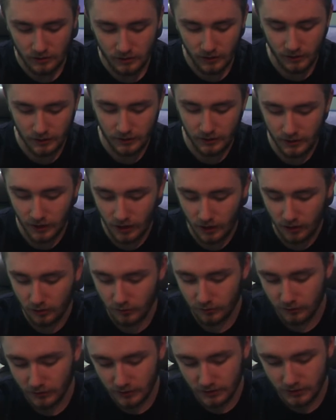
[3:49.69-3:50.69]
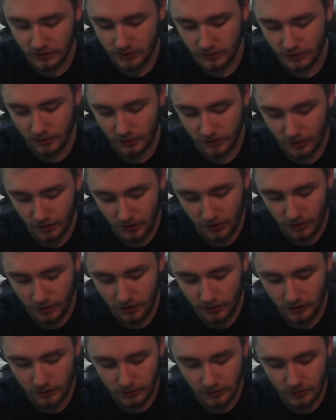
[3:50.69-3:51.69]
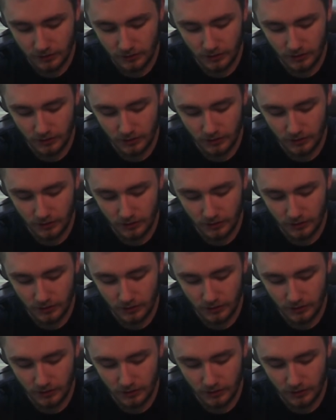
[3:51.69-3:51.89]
take it out of its thing.